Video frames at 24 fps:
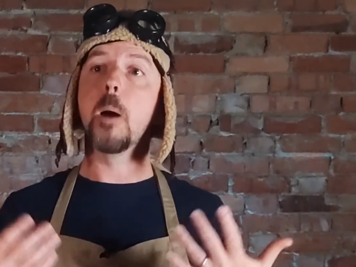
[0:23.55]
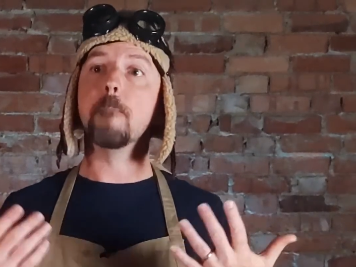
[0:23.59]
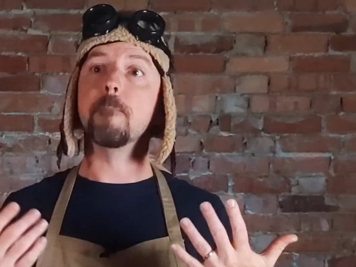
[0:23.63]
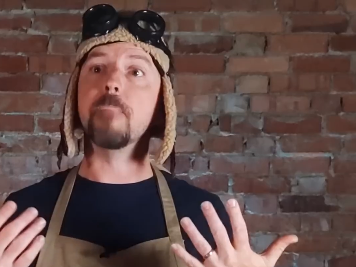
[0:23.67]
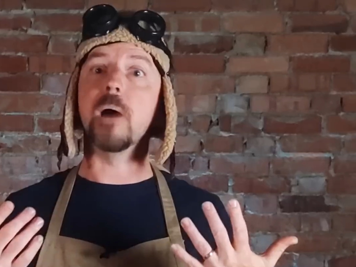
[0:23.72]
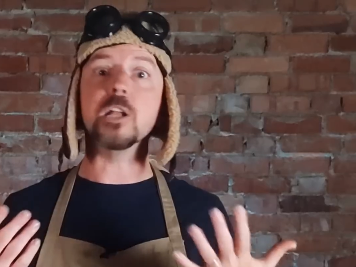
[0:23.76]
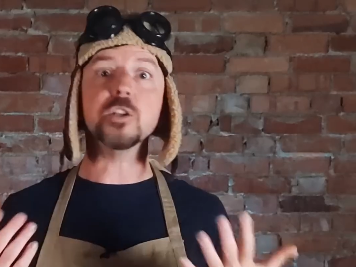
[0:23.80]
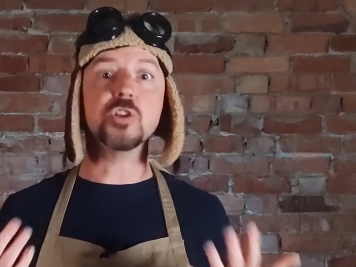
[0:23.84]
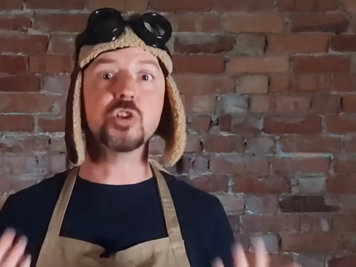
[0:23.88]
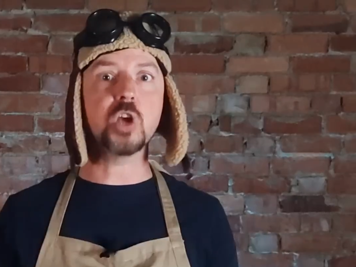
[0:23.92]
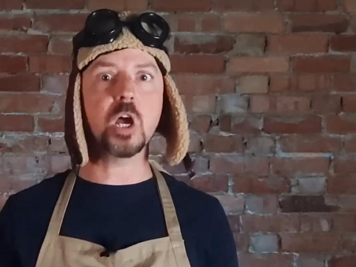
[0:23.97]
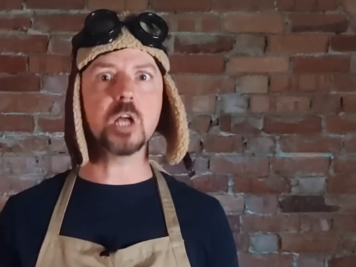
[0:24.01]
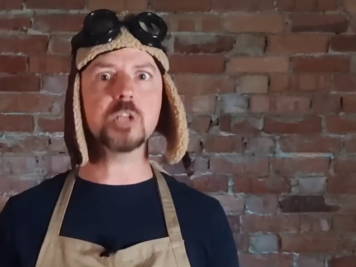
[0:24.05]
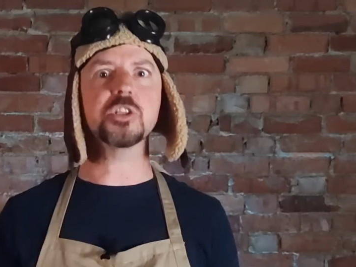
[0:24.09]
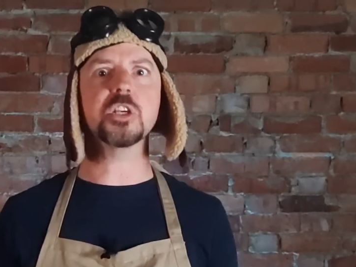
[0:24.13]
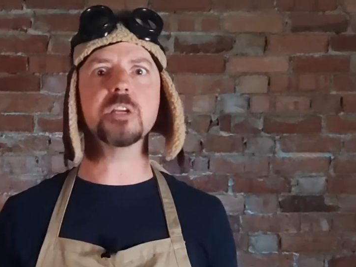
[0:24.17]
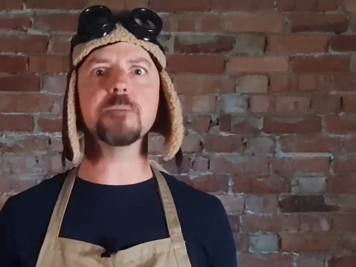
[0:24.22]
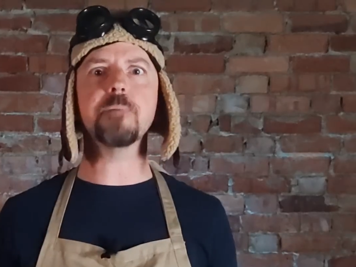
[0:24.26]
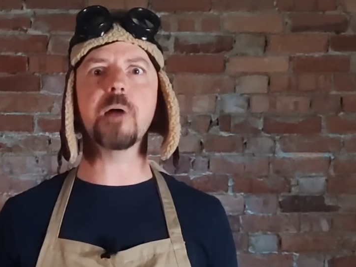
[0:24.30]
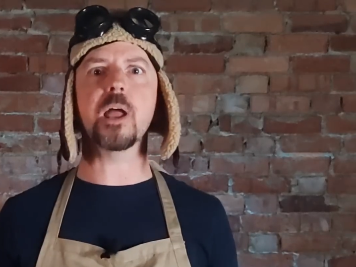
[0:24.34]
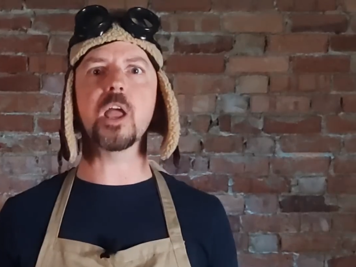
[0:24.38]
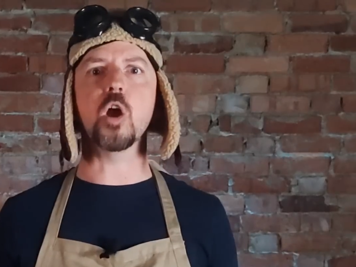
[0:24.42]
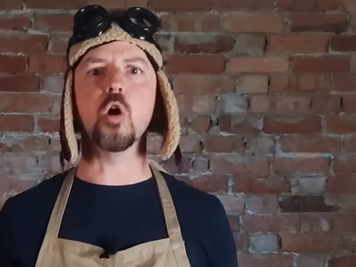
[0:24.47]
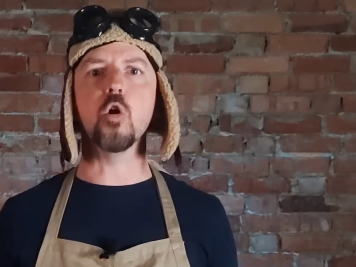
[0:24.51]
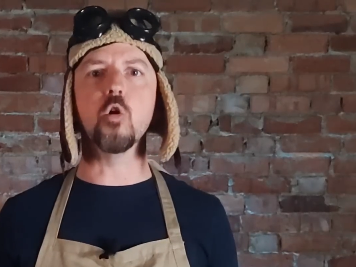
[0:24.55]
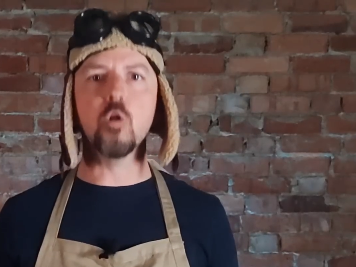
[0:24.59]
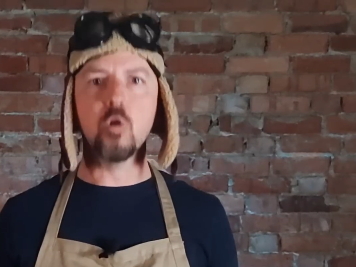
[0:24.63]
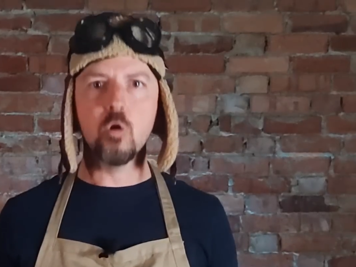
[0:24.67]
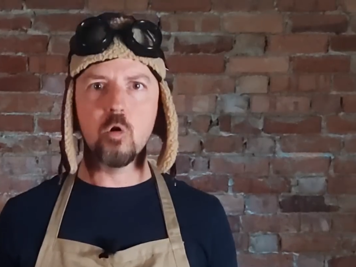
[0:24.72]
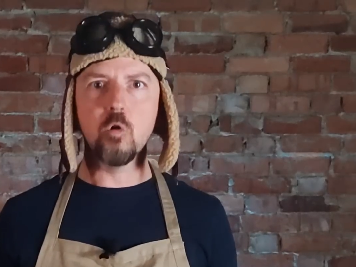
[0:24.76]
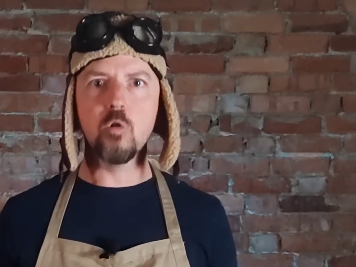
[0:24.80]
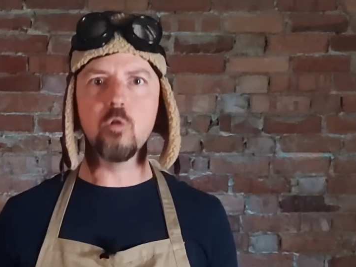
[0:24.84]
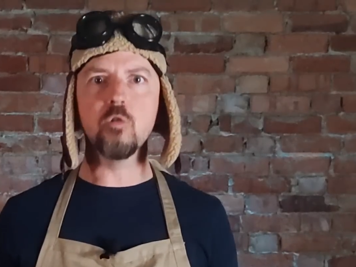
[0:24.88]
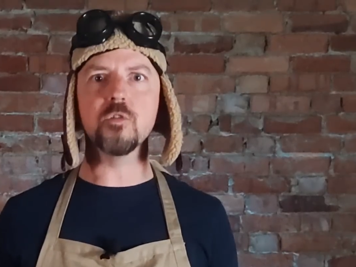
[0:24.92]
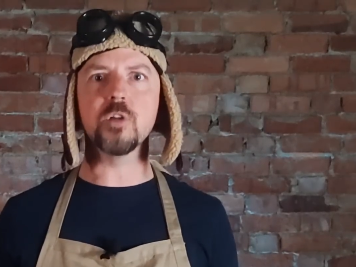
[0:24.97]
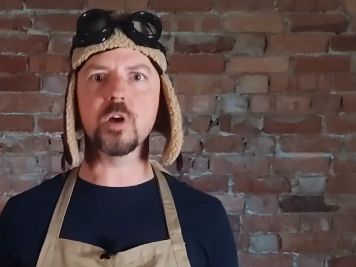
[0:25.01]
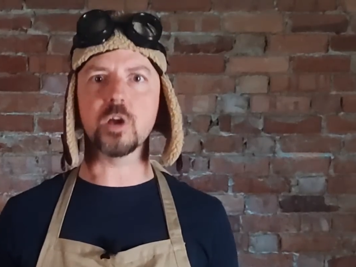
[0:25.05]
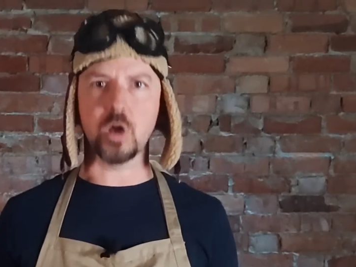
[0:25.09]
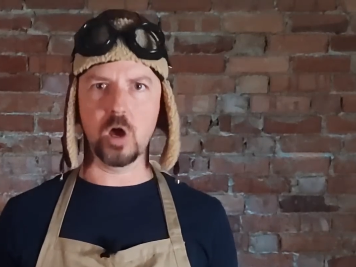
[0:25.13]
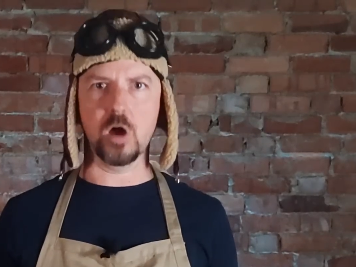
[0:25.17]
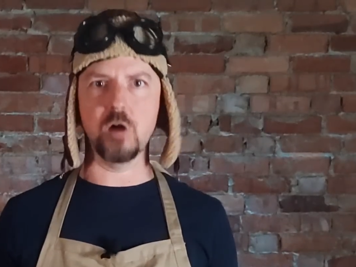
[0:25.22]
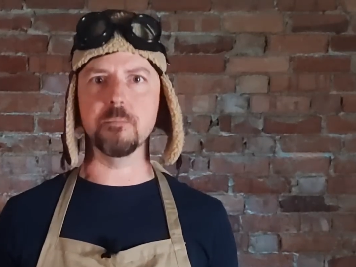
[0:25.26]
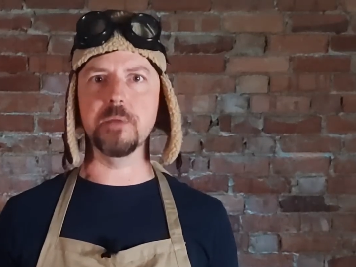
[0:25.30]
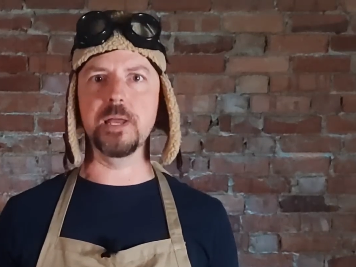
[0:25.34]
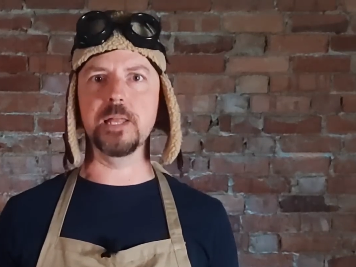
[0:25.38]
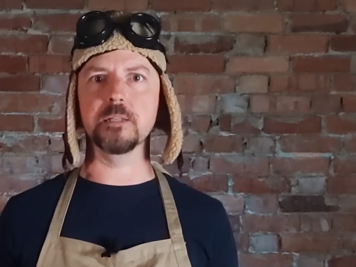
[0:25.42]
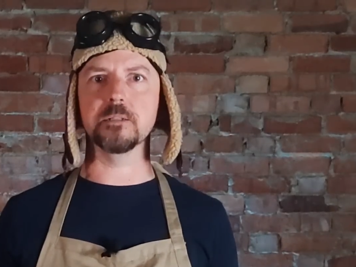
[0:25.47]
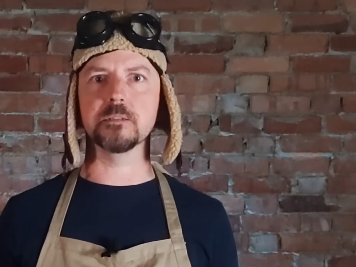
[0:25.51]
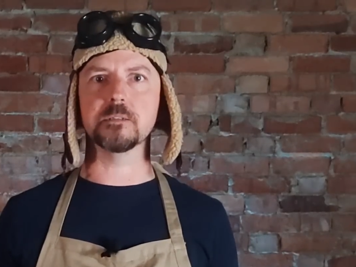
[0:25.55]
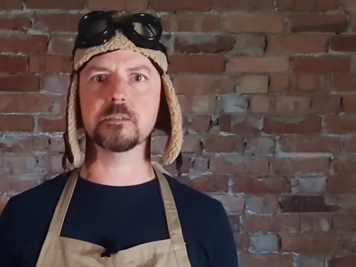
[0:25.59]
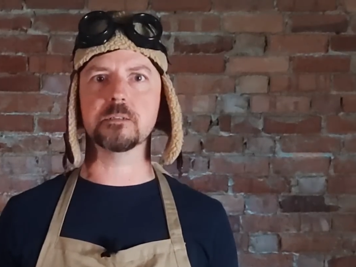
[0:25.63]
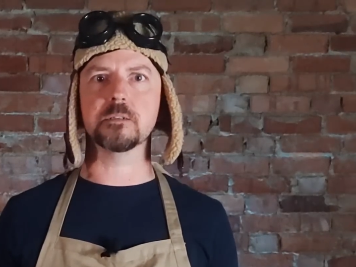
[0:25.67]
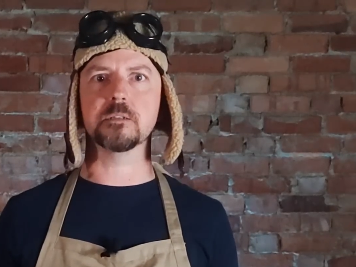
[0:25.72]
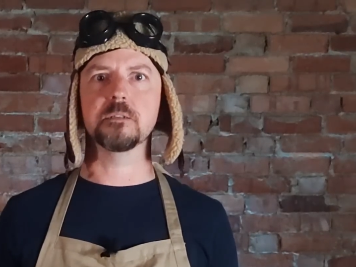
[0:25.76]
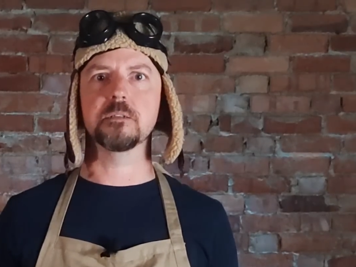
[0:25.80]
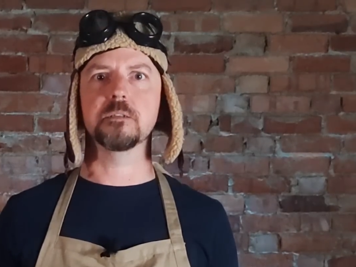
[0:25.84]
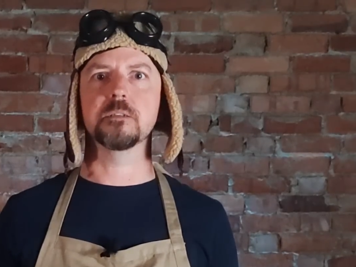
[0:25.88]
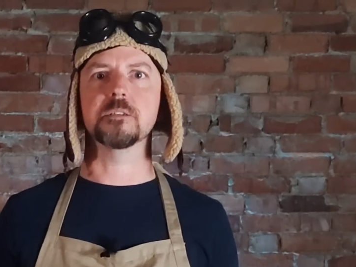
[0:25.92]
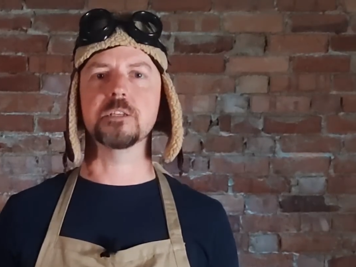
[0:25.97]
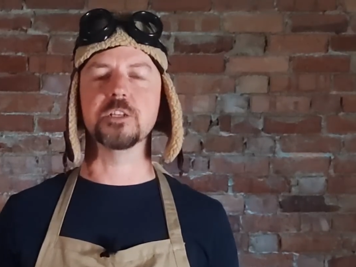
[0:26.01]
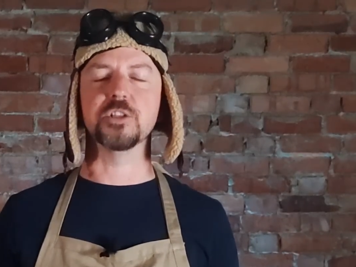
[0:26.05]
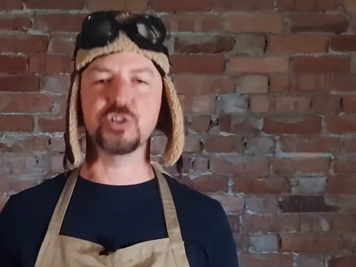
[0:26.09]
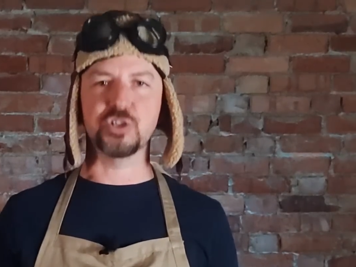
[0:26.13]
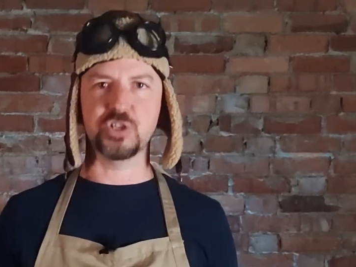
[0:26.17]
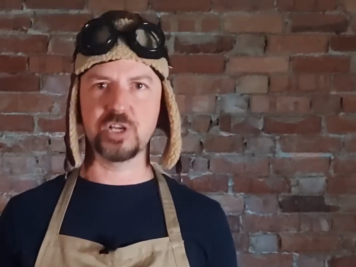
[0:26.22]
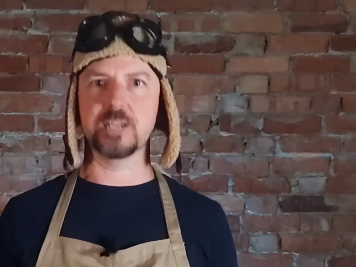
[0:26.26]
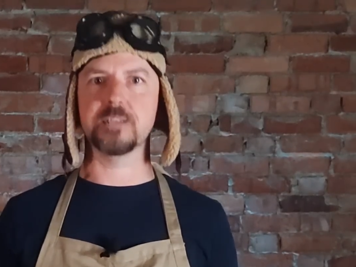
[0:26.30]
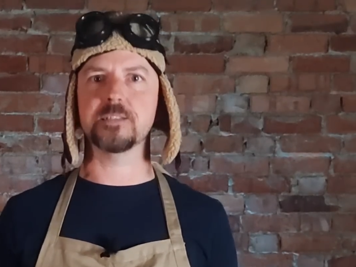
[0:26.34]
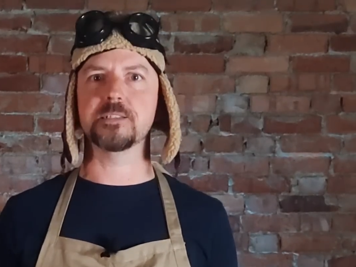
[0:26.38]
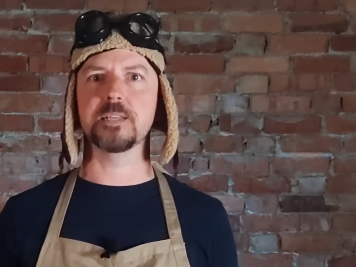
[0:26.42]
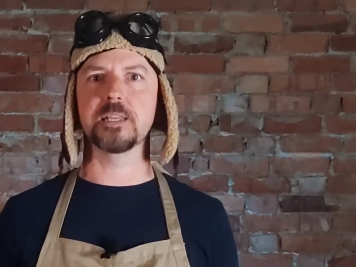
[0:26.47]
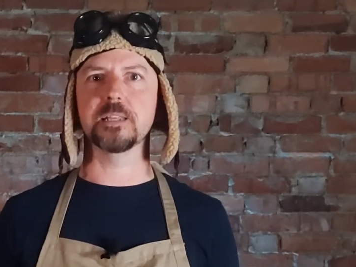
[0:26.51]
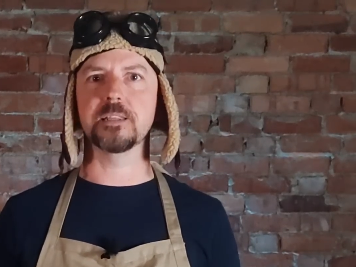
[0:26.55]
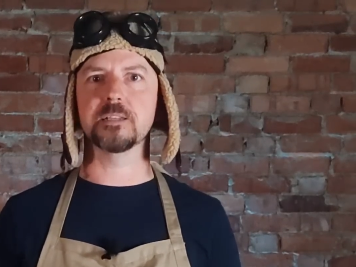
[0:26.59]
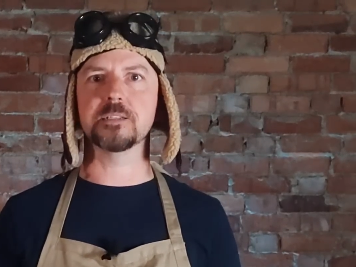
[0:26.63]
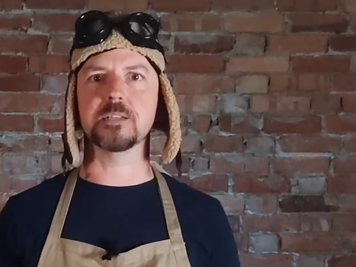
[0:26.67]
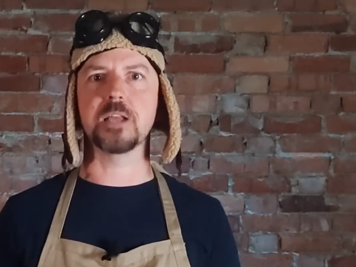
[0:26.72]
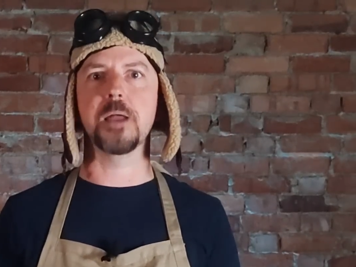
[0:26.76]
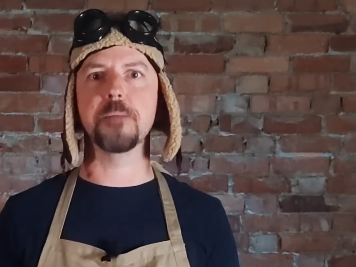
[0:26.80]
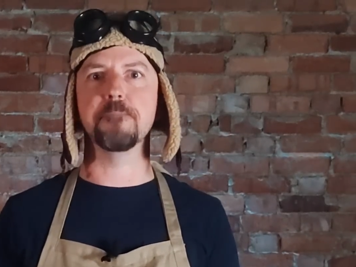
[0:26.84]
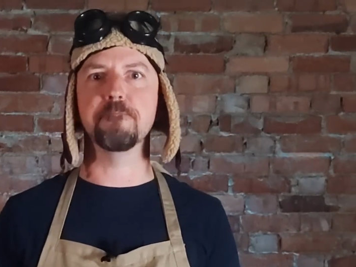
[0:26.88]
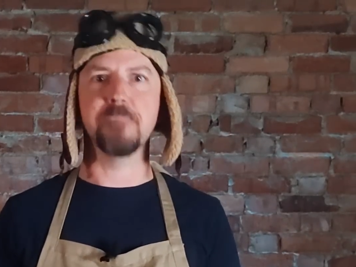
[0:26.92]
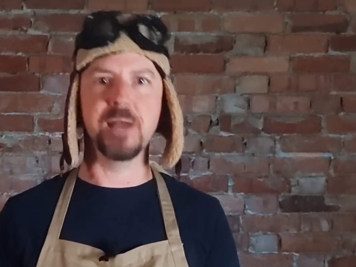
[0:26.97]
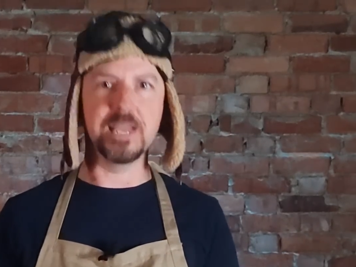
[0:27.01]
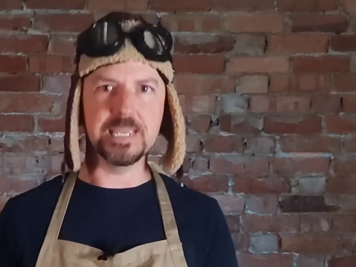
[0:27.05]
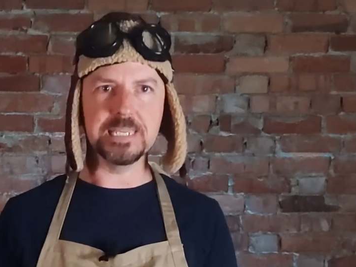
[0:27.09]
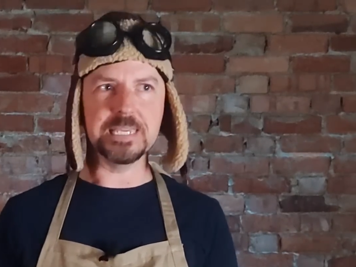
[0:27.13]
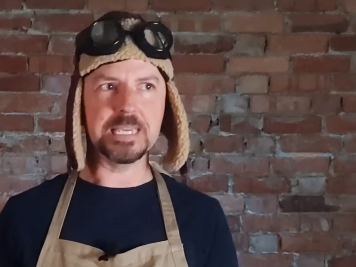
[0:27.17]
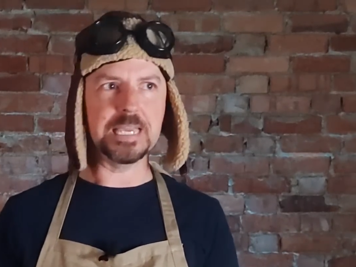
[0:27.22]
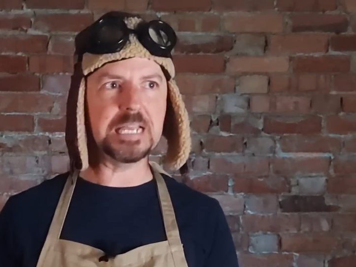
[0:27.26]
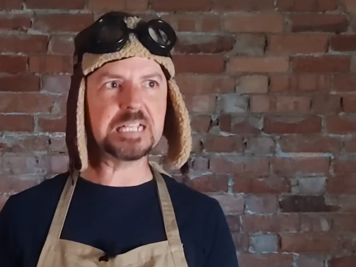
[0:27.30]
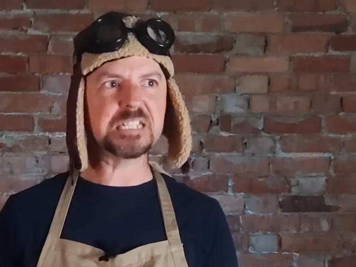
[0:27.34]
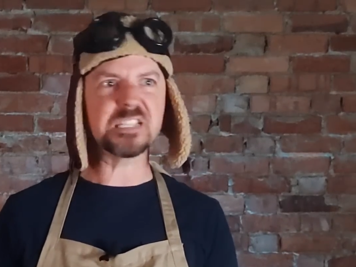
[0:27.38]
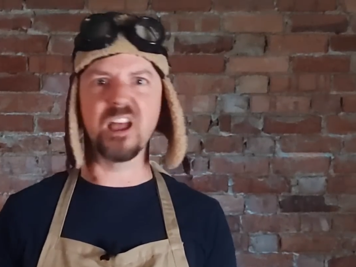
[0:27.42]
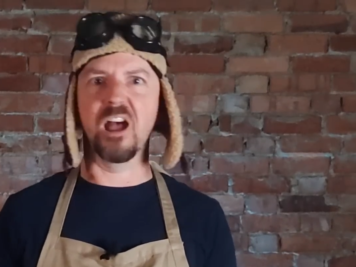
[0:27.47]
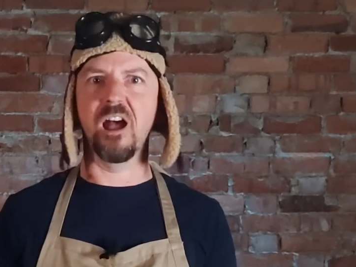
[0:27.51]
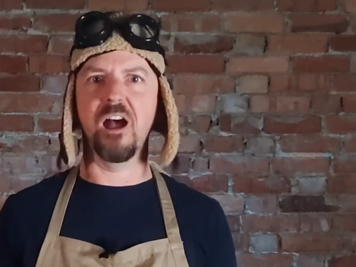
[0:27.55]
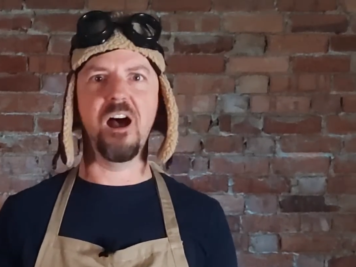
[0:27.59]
but judging by all the comments suggesting that I make it,